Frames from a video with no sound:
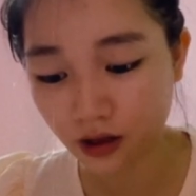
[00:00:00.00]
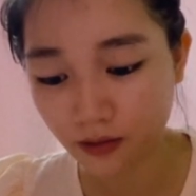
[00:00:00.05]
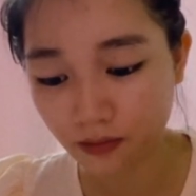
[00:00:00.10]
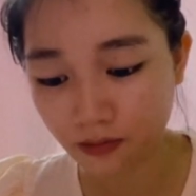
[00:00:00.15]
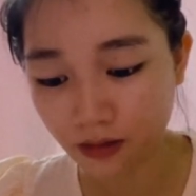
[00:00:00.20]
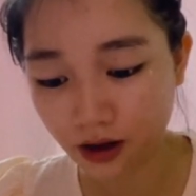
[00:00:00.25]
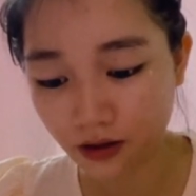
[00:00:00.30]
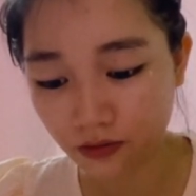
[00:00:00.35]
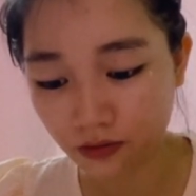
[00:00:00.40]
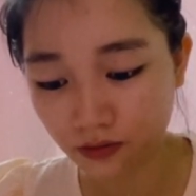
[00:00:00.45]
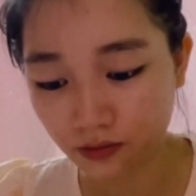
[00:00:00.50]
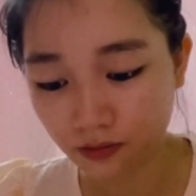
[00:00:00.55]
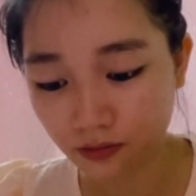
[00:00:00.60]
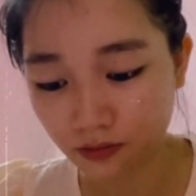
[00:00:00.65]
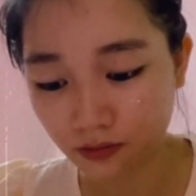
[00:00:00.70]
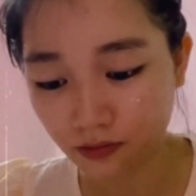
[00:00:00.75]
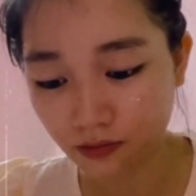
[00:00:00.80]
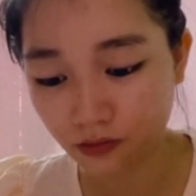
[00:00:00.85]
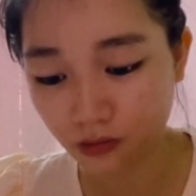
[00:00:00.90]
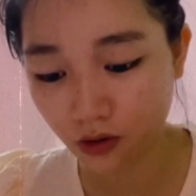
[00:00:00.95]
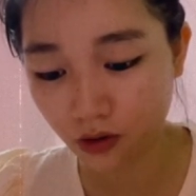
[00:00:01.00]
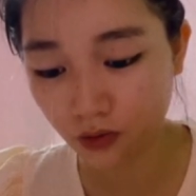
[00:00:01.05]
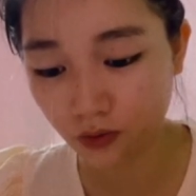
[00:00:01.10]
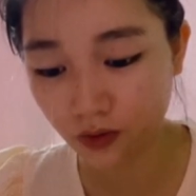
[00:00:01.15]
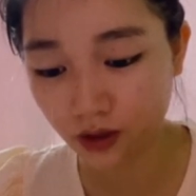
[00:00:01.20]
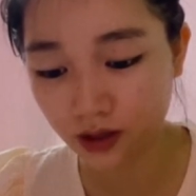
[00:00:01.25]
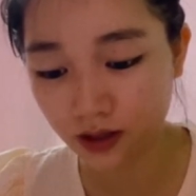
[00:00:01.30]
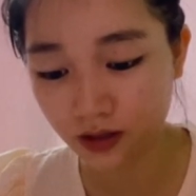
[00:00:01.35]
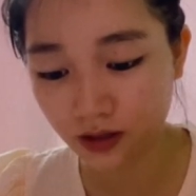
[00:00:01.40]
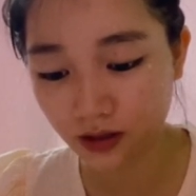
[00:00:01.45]

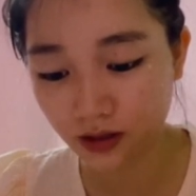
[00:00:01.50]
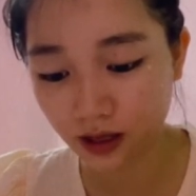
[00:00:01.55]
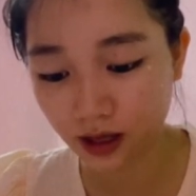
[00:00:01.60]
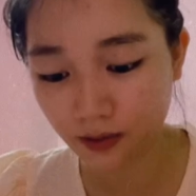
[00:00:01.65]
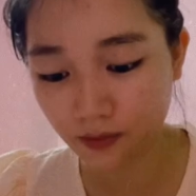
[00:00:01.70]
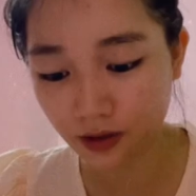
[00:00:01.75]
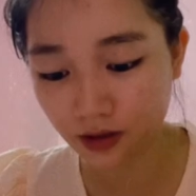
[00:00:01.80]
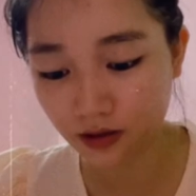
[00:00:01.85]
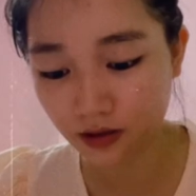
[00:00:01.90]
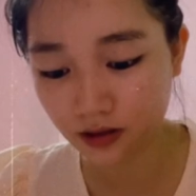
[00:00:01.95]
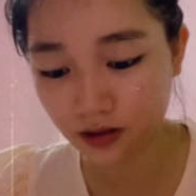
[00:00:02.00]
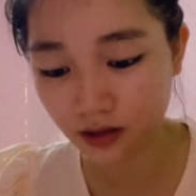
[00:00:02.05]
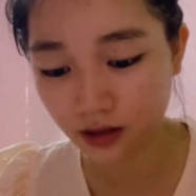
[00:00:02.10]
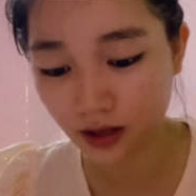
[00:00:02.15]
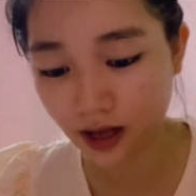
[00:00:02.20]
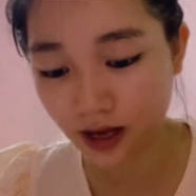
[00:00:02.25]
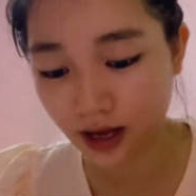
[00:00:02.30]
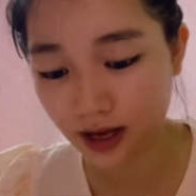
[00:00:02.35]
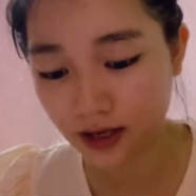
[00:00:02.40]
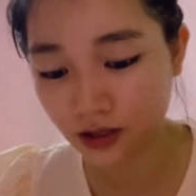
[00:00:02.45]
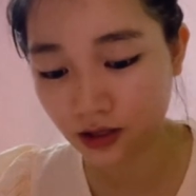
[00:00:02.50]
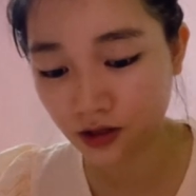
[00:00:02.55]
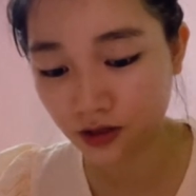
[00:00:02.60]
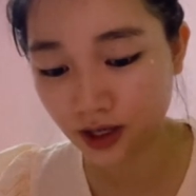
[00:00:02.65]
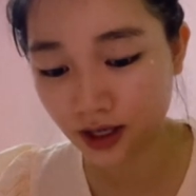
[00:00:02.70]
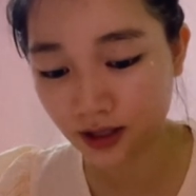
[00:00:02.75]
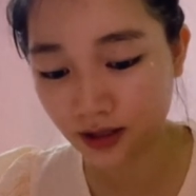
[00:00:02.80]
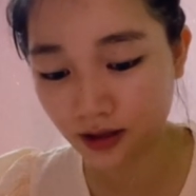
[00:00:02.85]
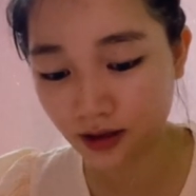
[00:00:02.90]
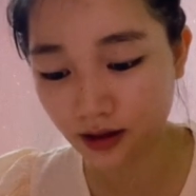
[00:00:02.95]
Maureen Clemens has
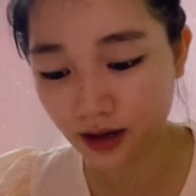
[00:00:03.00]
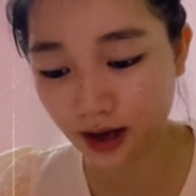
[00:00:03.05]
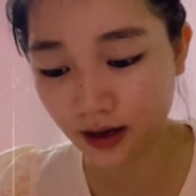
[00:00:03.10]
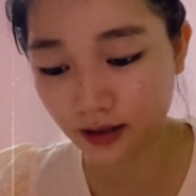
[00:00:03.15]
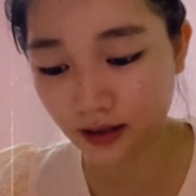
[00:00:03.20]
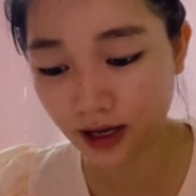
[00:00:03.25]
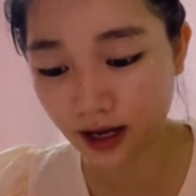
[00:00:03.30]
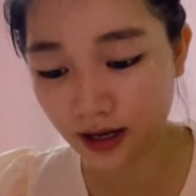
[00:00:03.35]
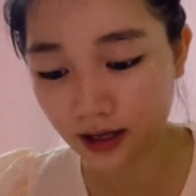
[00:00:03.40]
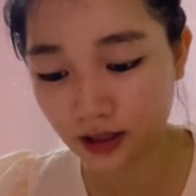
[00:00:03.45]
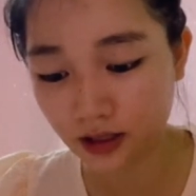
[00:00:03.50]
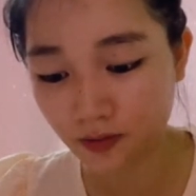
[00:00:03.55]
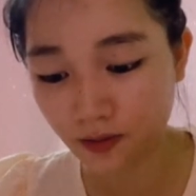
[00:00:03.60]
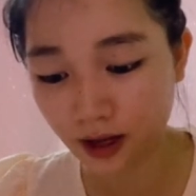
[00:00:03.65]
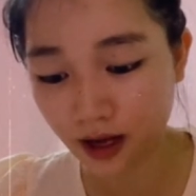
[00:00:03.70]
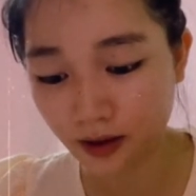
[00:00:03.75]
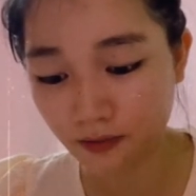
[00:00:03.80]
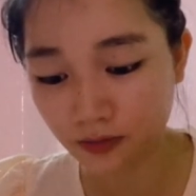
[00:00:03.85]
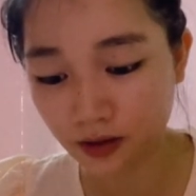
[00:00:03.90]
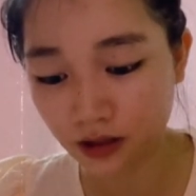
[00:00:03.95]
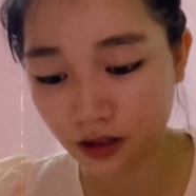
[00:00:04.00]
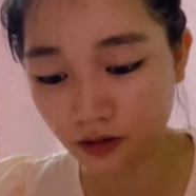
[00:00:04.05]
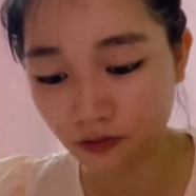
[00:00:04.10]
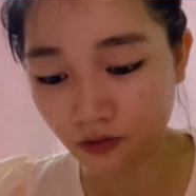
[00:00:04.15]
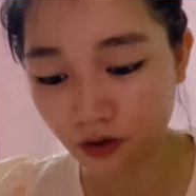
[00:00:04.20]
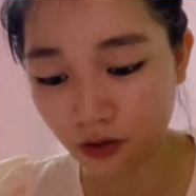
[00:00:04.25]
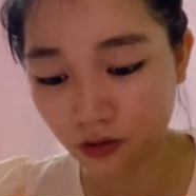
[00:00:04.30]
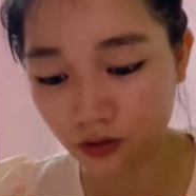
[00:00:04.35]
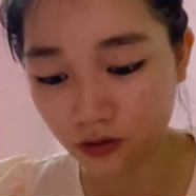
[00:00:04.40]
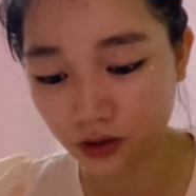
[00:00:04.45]
suggested that kites might have been
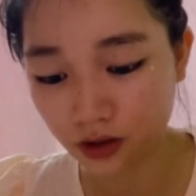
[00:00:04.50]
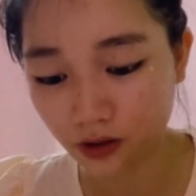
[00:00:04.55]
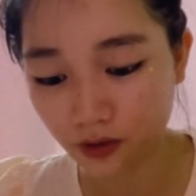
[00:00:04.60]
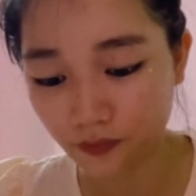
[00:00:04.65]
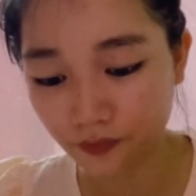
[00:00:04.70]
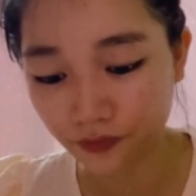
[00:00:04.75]
involved.